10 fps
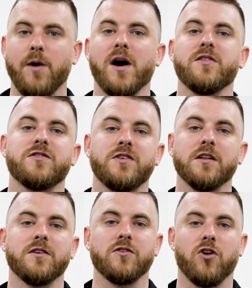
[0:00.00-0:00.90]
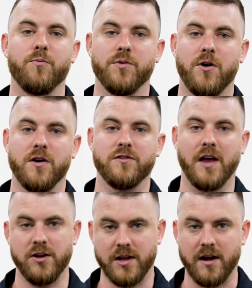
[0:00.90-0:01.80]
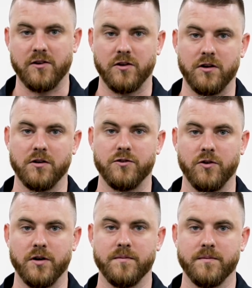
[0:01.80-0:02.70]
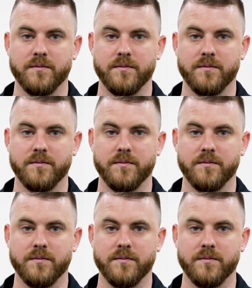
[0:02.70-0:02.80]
That way the seal isn't compromised and you get a secure join.